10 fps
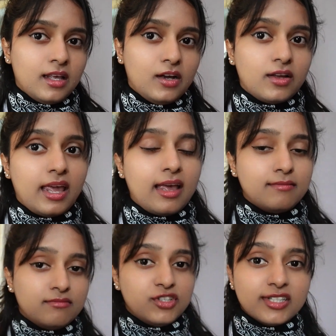Okay,
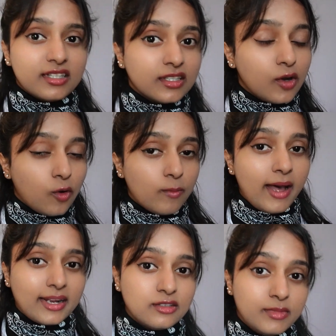I'm just gonna go
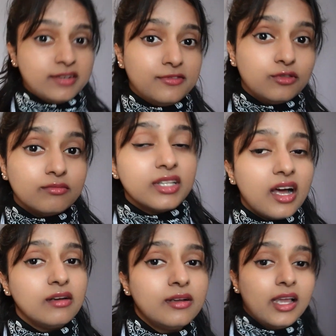back to my room
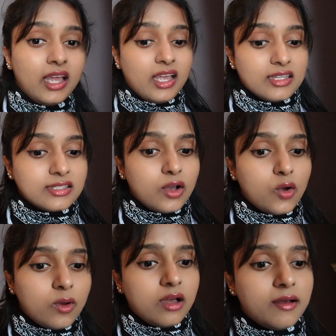now.
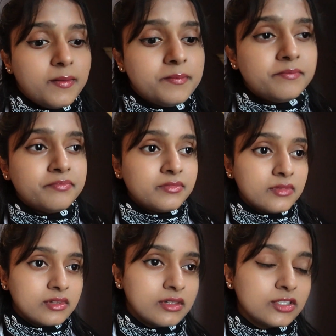So
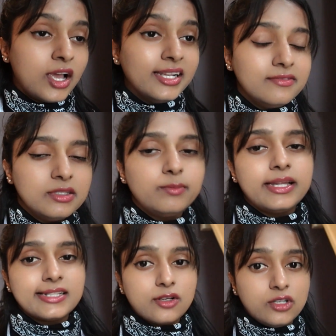I live in a
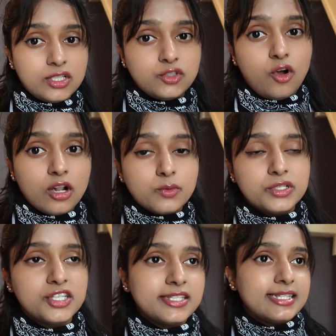place called Dundalk,
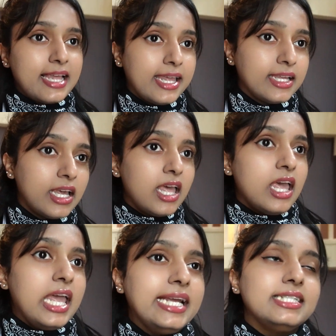which is like
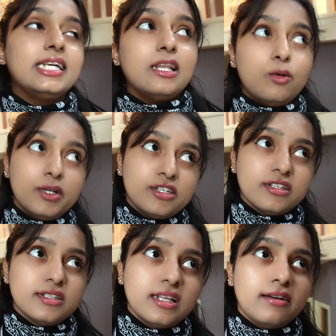80
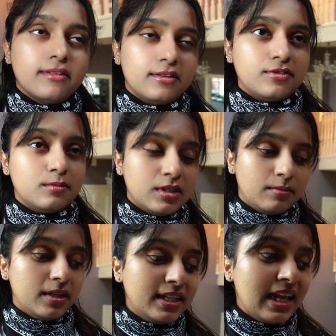kilometers away from
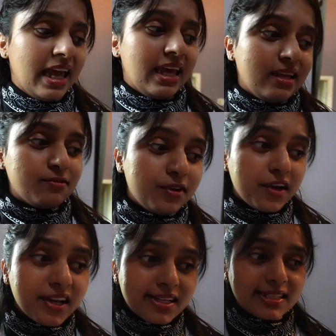Dublin. In
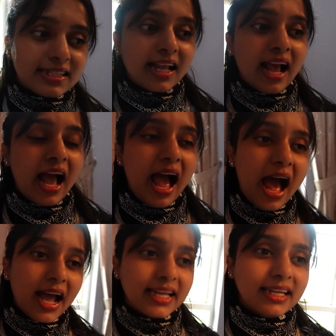fairness,
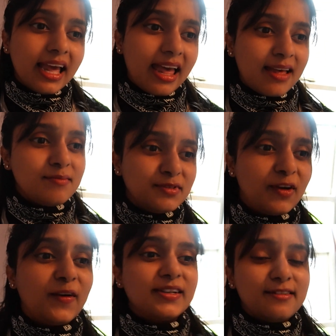I am
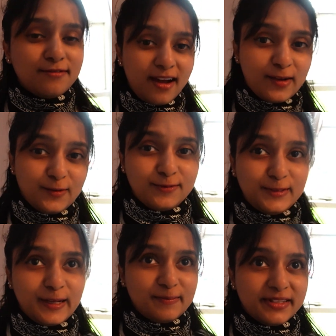not a fan of
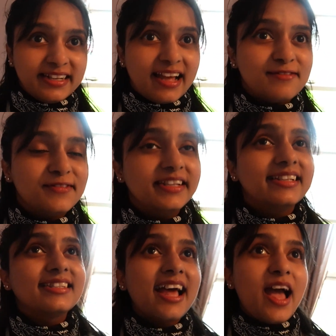Dublin. I feel
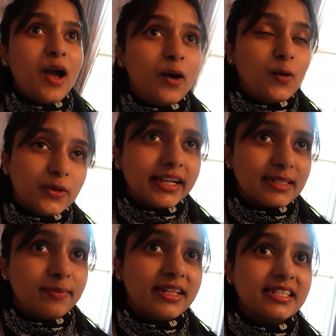it's over
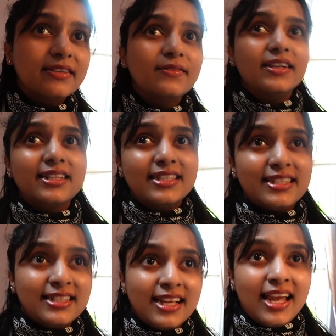expensive. It's